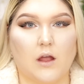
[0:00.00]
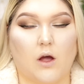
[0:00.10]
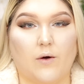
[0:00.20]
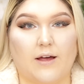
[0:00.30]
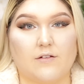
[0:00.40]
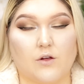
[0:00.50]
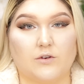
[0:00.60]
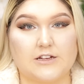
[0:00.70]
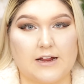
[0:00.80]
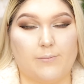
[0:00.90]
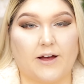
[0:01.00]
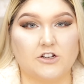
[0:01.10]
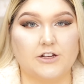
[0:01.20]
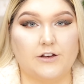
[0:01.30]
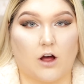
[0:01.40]
Okay, so today I'm
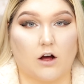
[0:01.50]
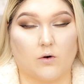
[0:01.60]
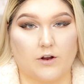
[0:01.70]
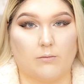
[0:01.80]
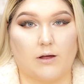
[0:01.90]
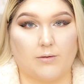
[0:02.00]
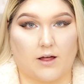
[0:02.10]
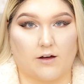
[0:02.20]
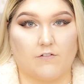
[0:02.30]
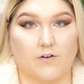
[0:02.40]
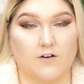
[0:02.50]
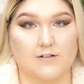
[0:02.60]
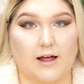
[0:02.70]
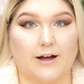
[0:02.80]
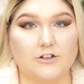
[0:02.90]
actually not going to be applying a false
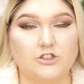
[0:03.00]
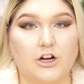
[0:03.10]
lash.